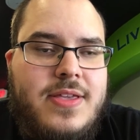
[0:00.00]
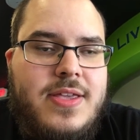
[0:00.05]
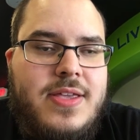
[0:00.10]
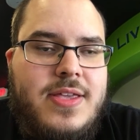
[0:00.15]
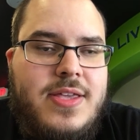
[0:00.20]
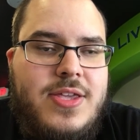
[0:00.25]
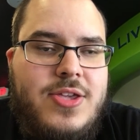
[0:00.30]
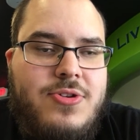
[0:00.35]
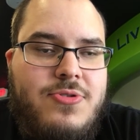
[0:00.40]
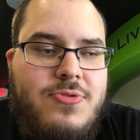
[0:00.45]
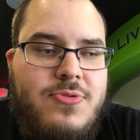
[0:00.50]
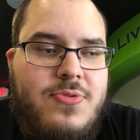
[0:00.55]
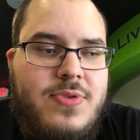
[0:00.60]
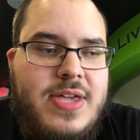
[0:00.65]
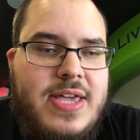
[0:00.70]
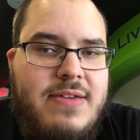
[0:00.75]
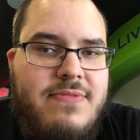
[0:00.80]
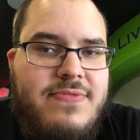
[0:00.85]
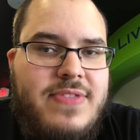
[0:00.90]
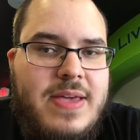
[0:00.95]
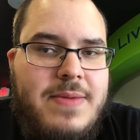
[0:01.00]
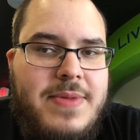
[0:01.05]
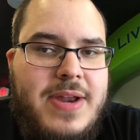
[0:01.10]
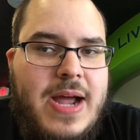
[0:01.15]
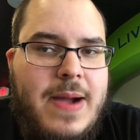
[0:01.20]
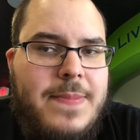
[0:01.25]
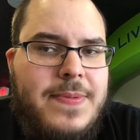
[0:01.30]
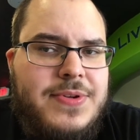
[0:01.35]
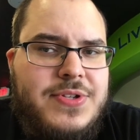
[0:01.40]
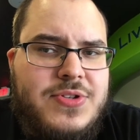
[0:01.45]
You give them an
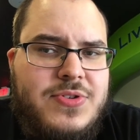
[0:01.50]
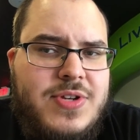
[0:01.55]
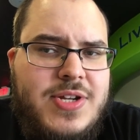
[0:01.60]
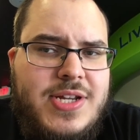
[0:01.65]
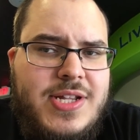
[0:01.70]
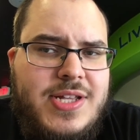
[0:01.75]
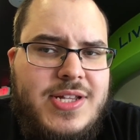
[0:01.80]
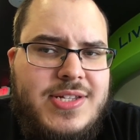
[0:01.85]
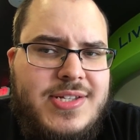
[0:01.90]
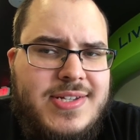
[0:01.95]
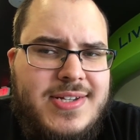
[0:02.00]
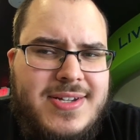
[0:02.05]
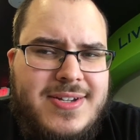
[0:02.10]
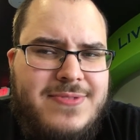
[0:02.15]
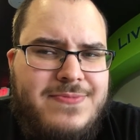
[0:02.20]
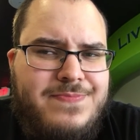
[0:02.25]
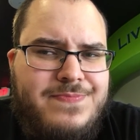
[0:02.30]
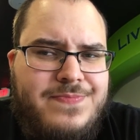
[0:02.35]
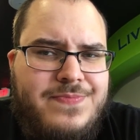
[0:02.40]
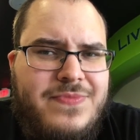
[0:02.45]
opportunity to